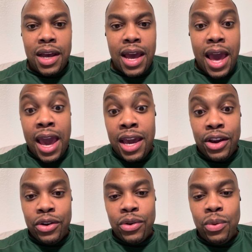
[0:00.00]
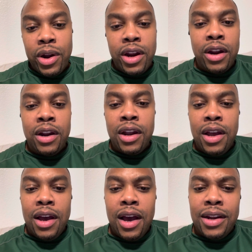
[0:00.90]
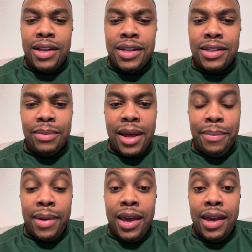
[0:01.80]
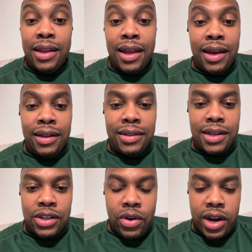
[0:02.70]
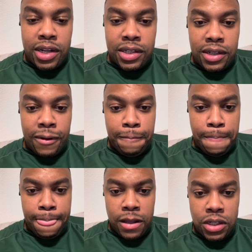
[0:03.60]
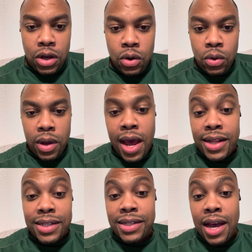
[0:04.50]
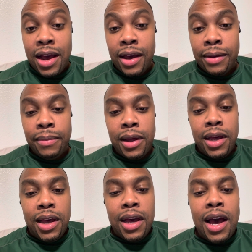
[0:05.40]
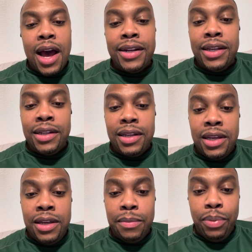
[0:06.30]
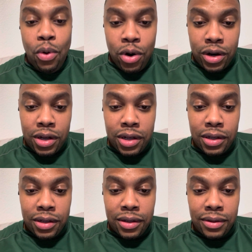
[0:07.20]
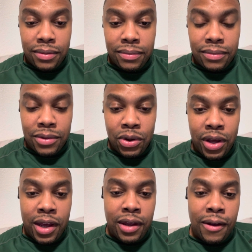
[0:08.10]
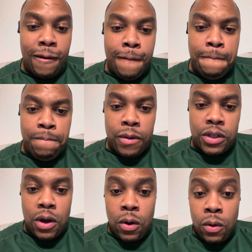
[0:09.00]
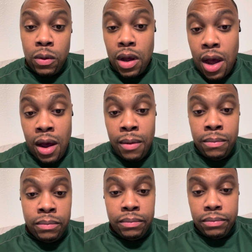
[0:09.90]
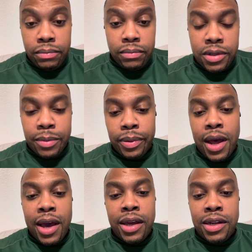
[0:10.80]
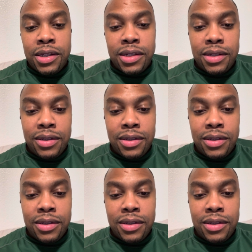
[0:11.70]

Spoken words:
anger, where I did something like, man, like that's crazy. So at the time, I didn't eat pork. Okay. So I'm supplying this,